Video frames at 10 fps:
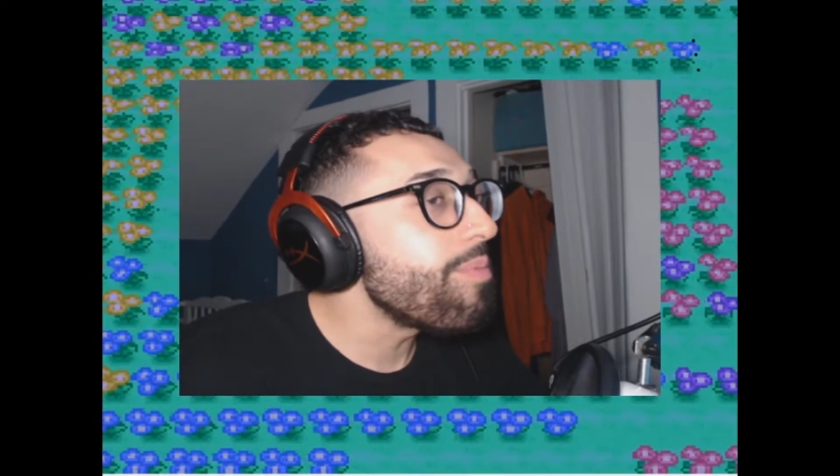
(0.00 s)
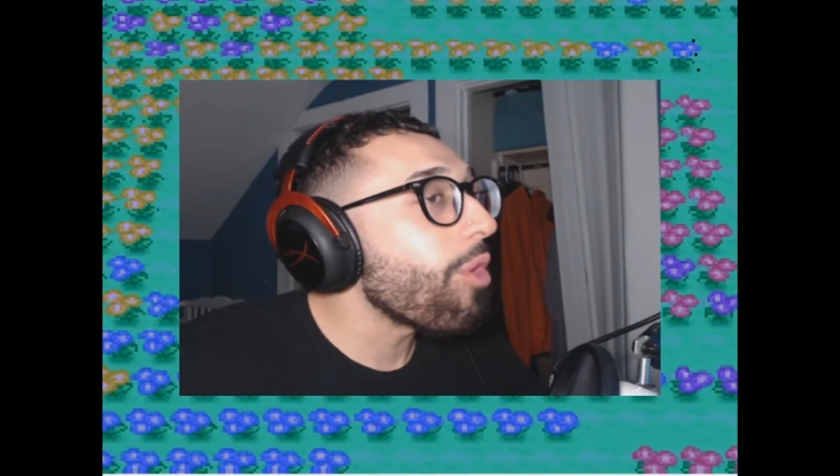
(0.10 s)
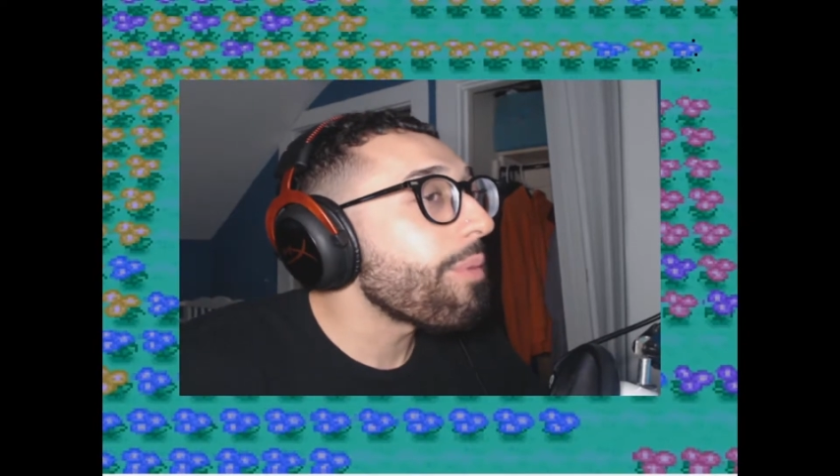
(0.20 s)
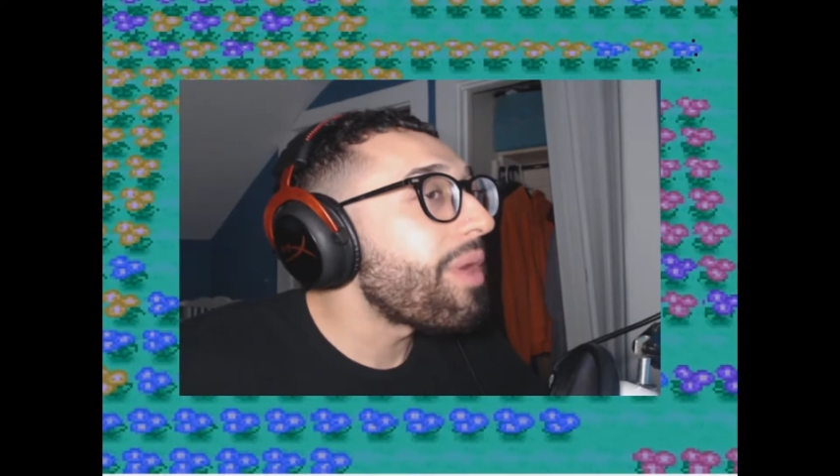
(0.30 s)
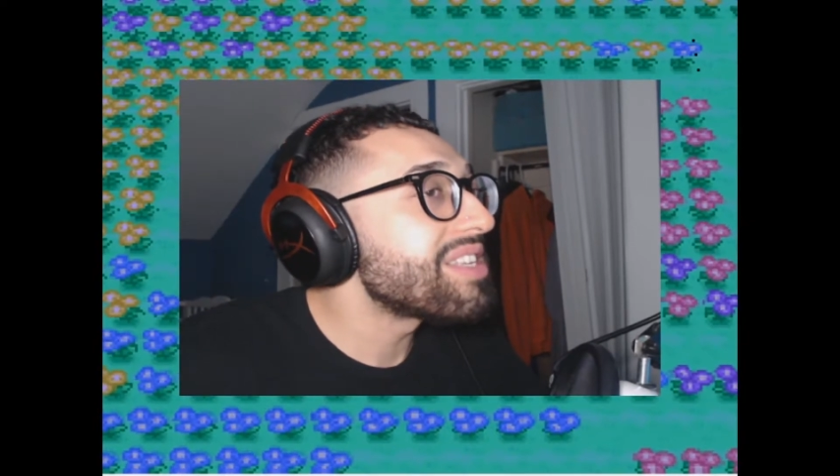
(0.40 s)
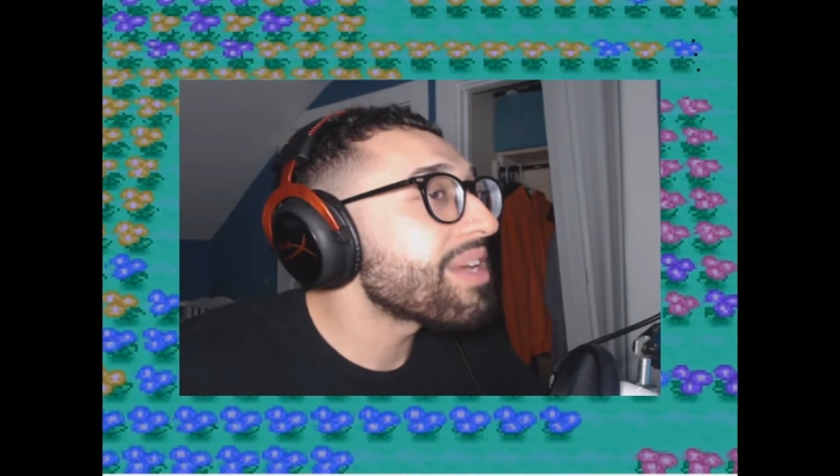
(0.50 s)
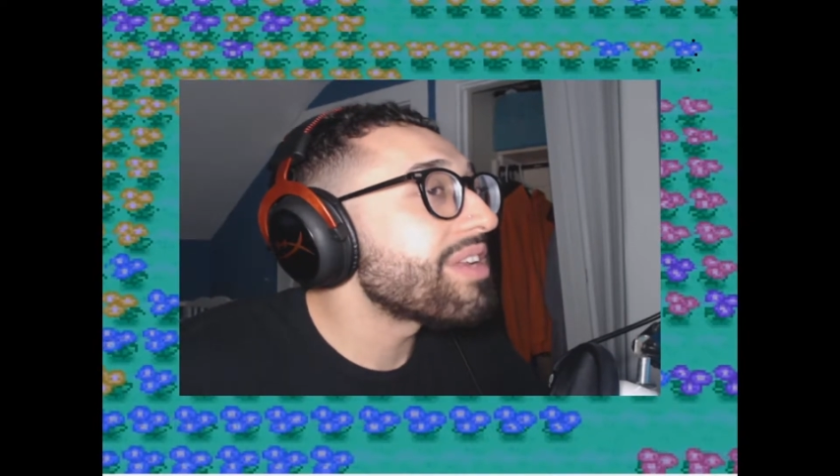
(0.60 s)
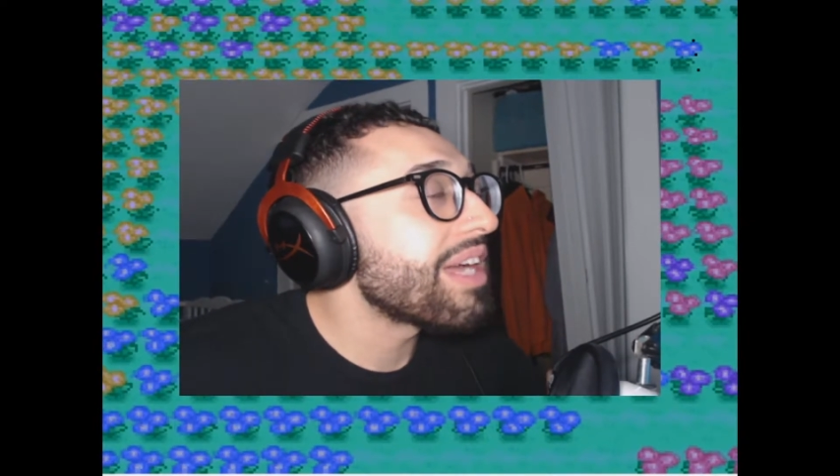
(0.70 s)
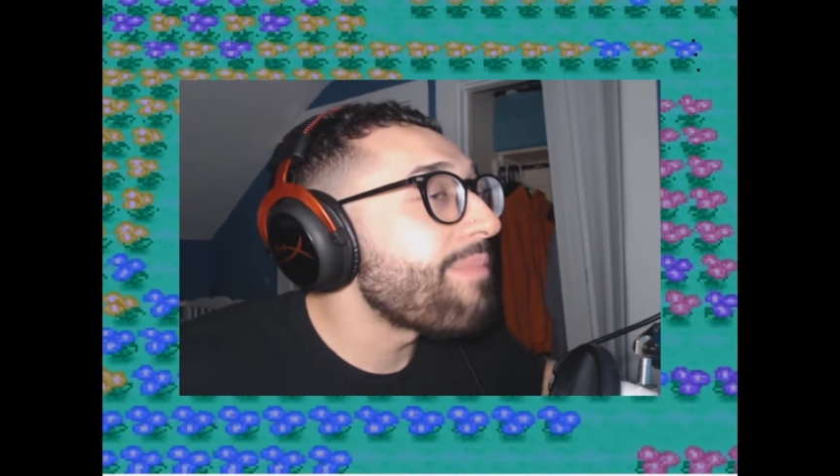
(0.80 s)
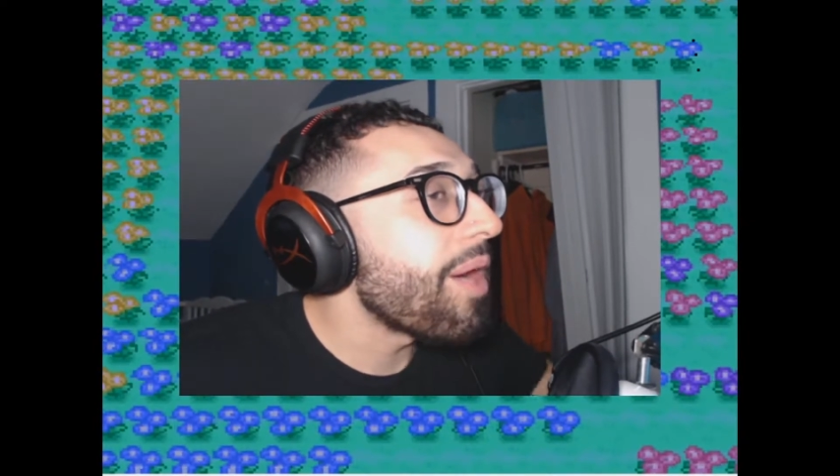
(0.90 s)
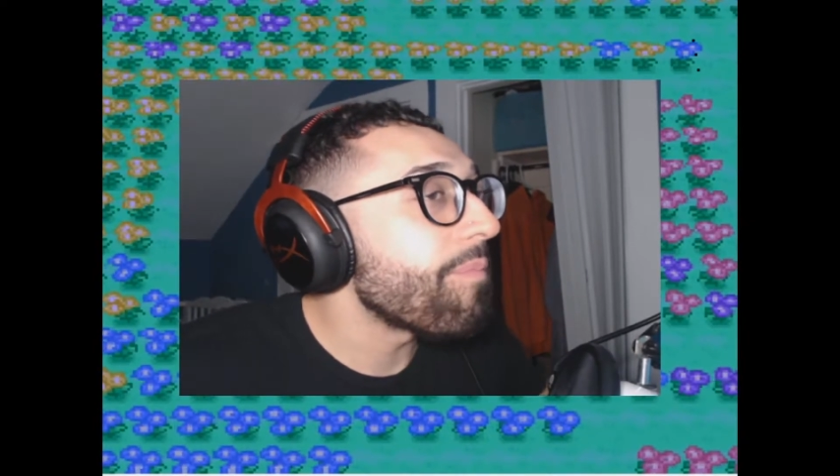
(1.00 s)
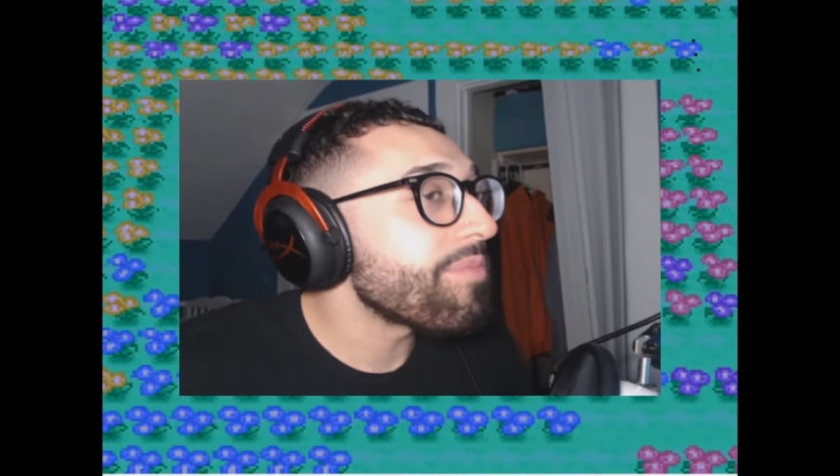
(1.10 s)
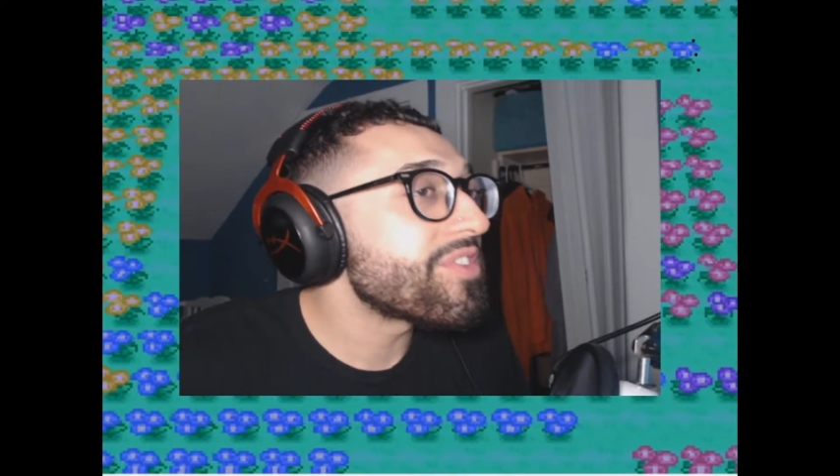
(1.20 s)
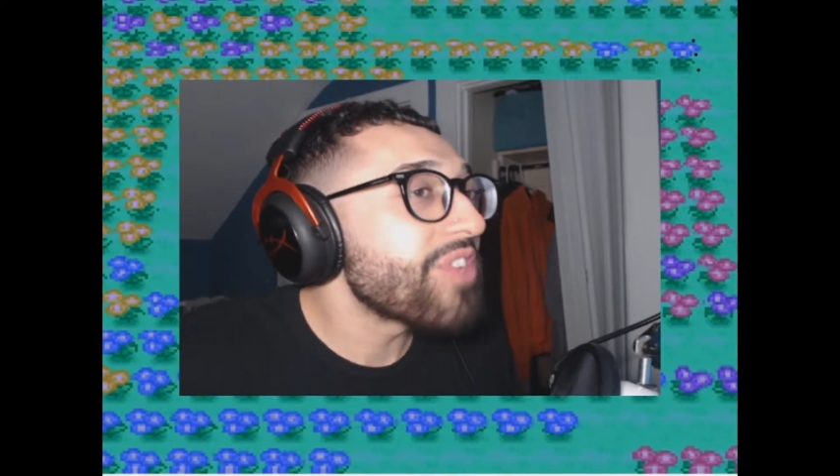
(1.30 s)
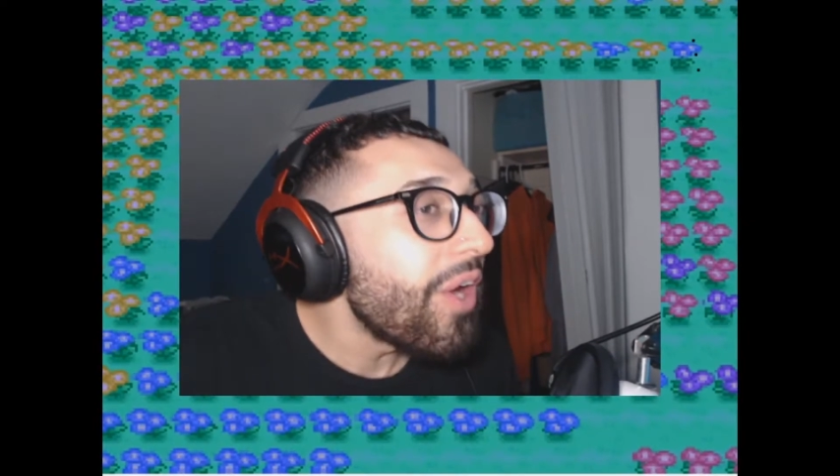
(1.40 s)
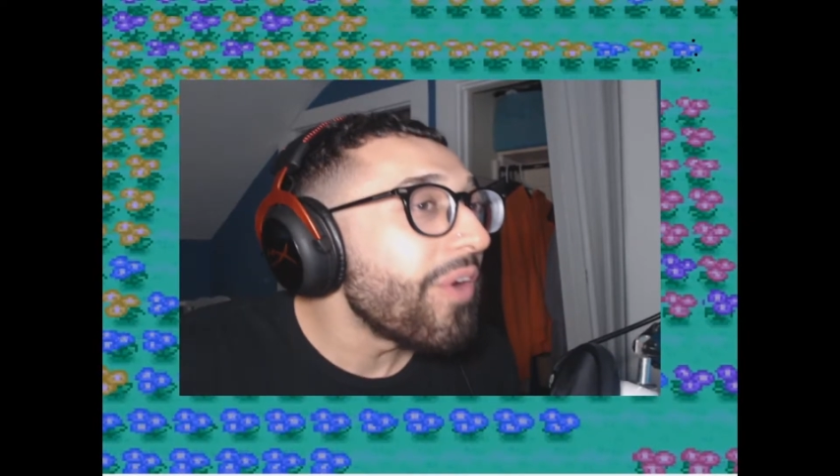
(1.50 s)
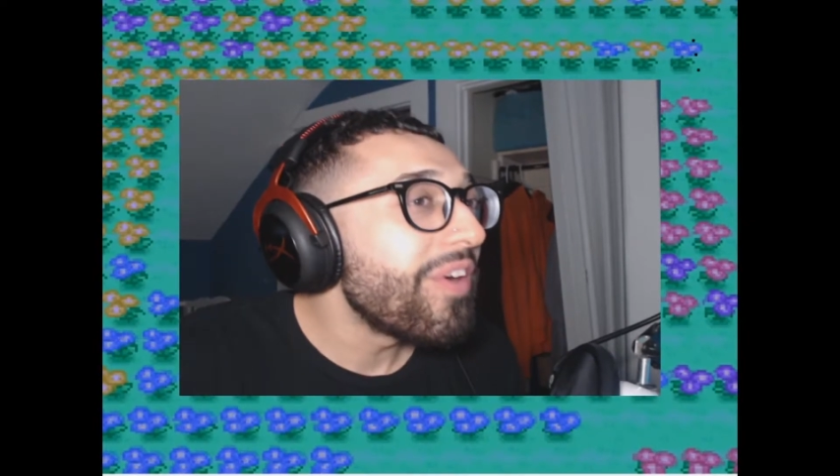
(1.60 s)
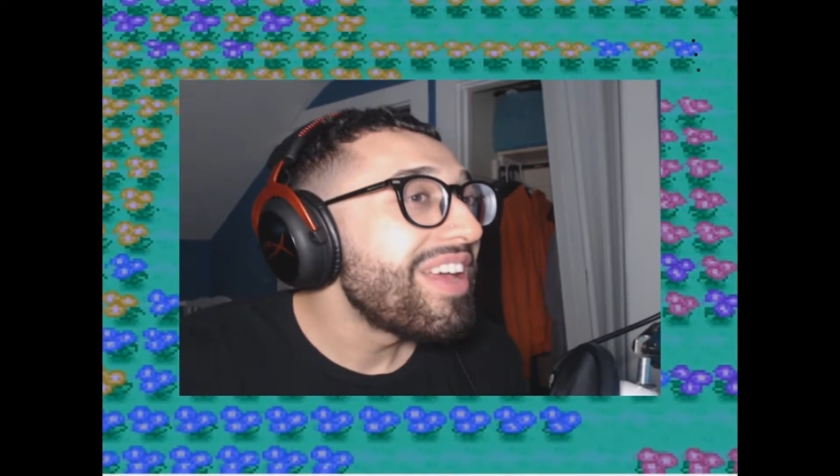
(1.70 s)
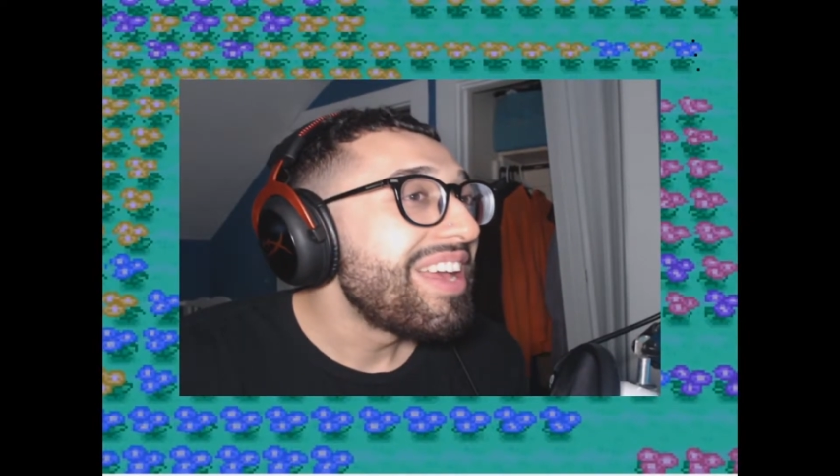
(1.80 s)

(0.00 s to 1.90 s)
Pokemon is going to come out. So.